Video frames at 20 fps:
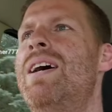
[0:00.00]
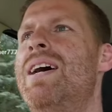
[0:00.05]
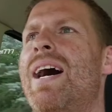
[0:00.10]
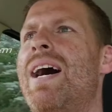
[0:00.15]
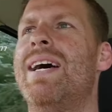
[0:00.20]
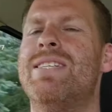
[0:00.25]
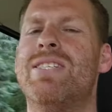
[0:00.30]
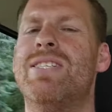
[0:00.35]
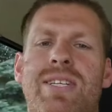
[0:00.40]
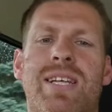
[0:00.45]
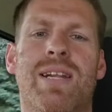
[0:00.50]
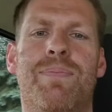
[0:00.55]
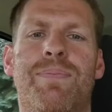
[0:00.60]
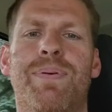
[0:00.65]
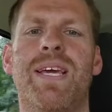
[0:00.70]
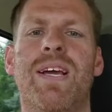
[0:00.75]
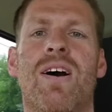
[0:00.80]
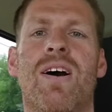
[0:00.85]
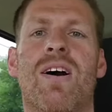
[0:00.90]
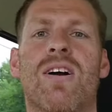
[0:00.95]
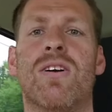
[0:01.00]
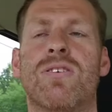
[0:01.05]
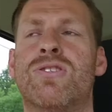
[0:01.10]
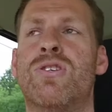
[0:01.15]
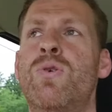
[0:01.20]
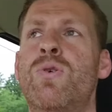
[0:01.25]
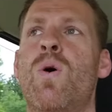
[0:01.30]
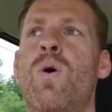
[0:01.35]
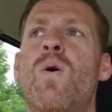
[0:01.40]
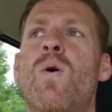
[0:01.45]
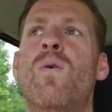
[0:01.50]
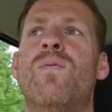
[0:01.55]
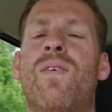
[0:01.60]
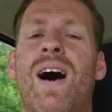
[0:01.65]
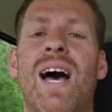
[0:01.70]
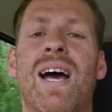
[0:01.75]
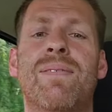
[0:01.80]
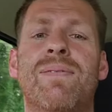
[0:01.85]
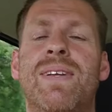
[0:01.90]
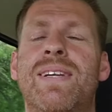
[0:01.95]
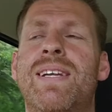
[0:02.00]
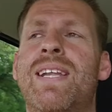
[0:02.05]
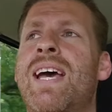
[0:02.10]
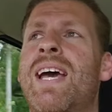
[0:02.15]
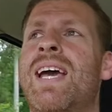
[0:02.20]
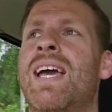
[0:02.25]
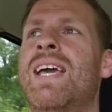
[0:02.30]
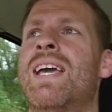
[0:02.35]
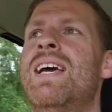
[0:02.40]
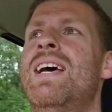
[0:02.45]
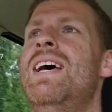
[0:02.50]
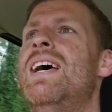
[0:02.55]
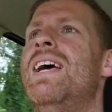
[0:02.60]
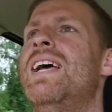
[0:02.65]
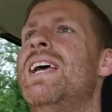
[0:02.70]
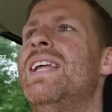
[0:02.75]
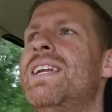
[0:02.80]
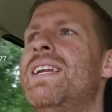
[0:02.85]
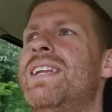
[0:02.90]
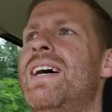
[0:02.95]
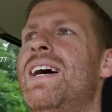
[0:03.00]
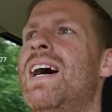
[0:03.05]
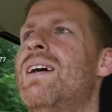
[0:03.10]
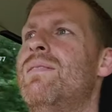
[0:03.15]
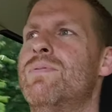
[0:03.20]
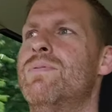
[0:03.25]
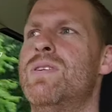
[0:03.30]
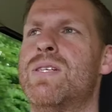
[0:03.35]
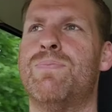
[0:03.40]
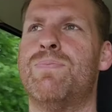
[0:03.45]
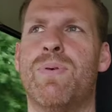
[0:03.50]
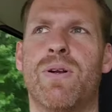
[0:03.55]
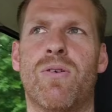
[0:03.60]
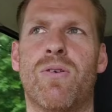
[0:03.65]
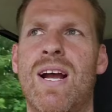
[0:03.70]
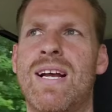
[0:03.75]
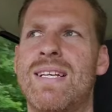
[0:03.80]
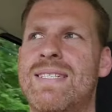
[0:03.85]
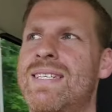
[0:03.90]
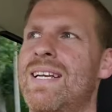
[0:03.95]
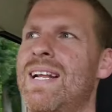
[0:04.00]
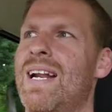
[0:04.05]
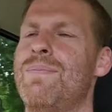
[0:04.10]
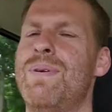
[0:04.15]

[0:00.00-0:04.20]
I just hit a PR of 205 today, and uh, I'm just progressing.